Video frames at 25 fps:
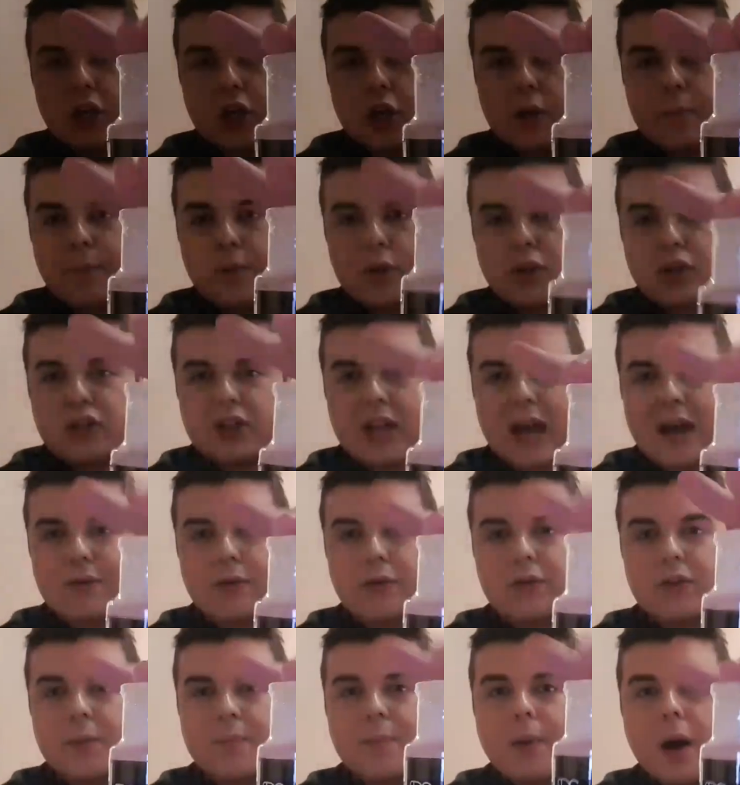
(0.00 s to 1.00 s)
So you push
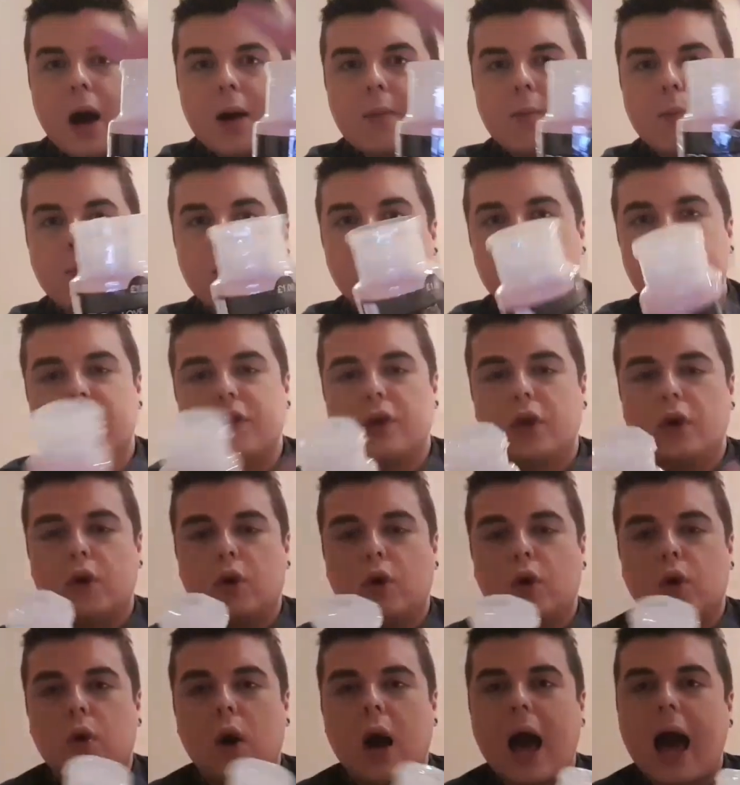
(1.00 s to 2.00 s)
down on the pump with
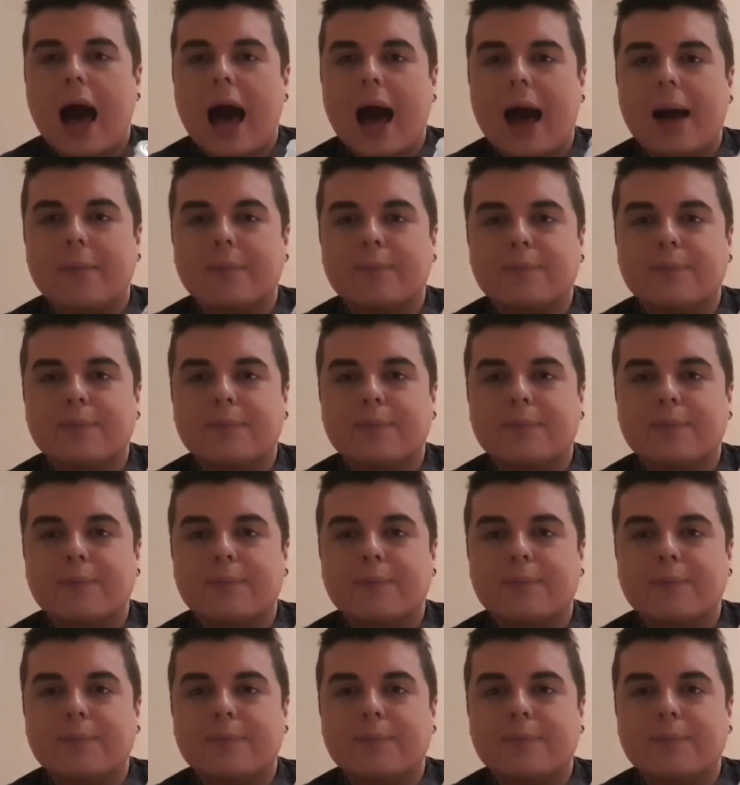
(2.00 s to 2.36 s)
your